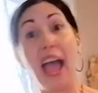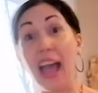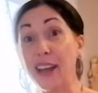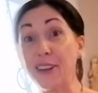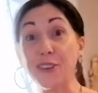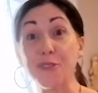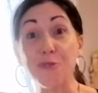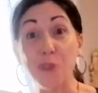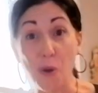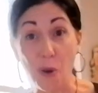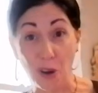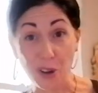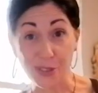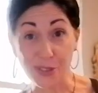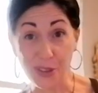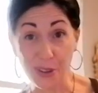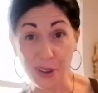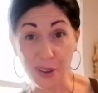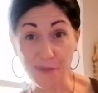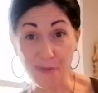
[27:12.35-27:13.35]
And of
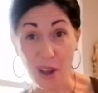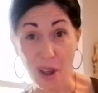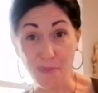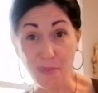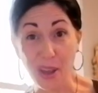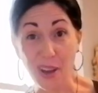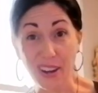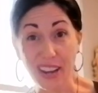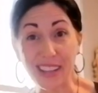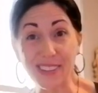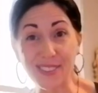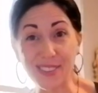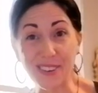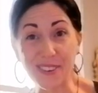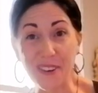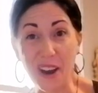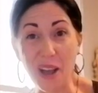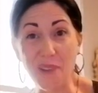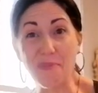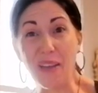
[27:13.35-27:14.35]
course, you can find me on
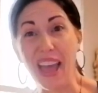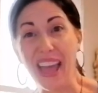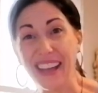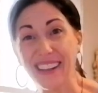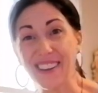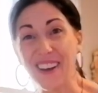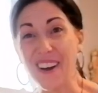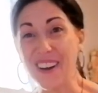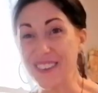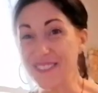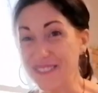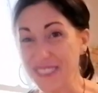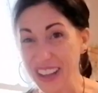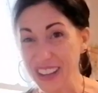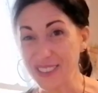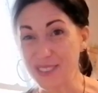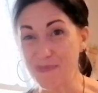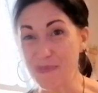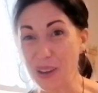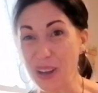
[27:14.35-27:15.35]
Instagram and on
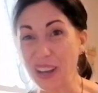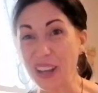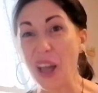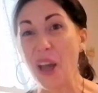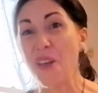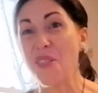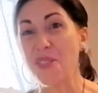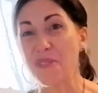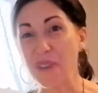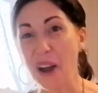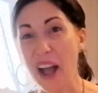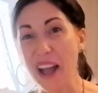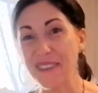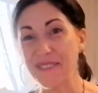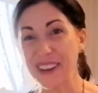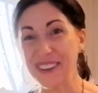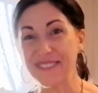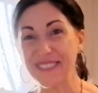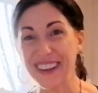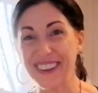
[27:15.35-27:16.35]
Facebook.
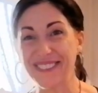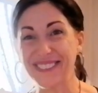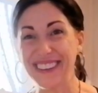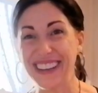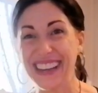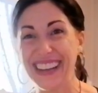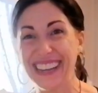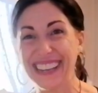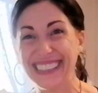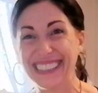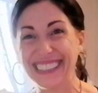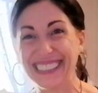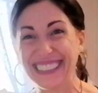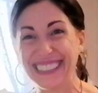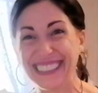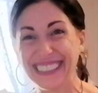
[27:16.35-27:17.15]
Thrive at 50.